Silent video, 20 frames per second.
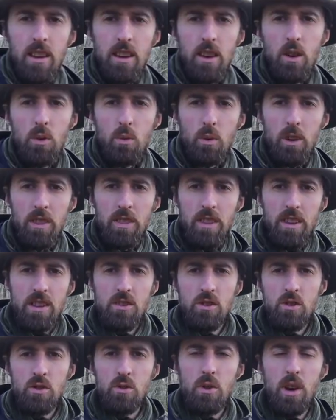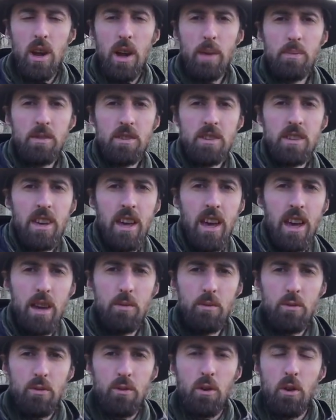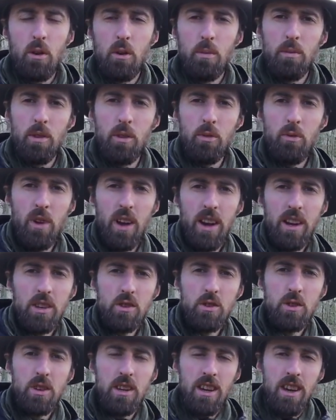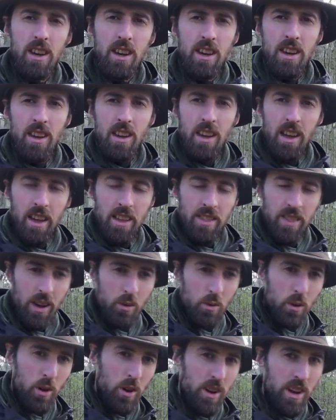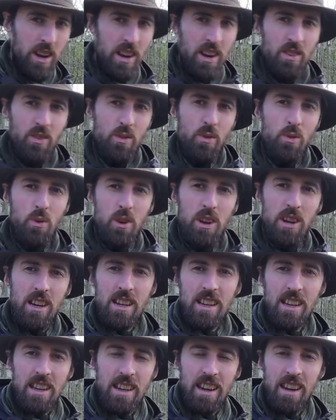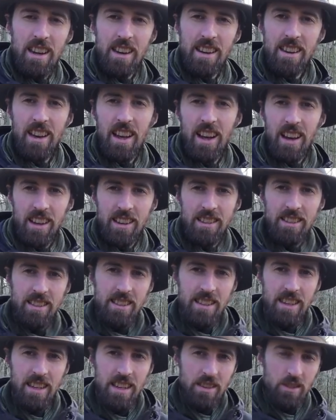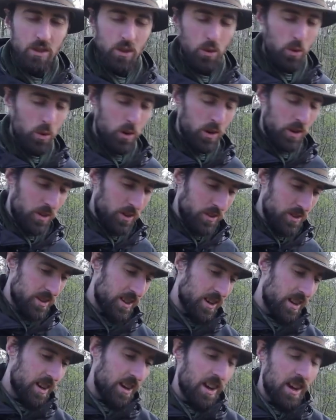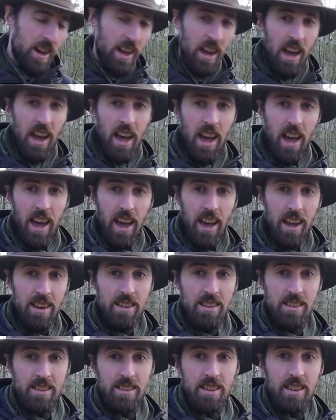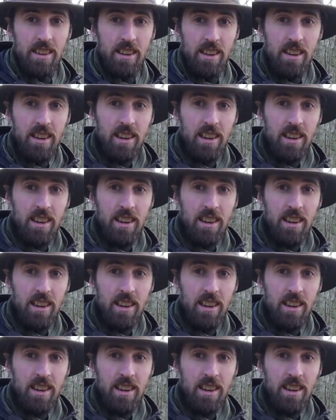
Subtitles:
Now, when these straps came from the factory, they were in really nice, neat coils, and